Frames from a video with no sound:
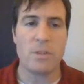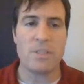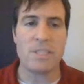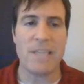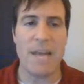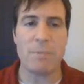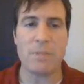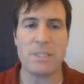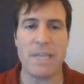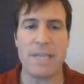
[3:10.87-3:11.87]
set
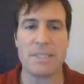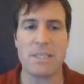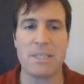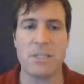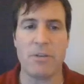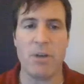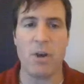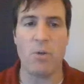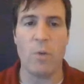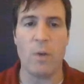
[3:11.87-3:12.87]
mistakes to
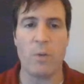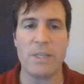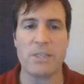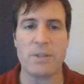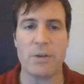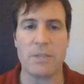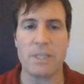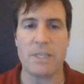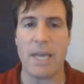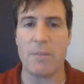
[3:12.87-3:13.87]
zero when we start
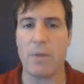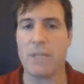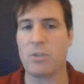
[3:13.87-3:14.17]
this game, right?